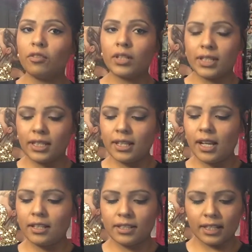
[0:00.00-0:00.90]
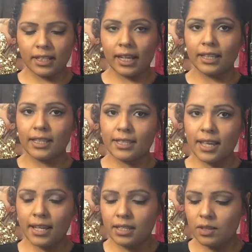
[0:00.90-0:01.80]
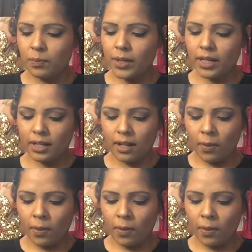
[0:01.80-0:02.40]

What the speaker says: $14.90, but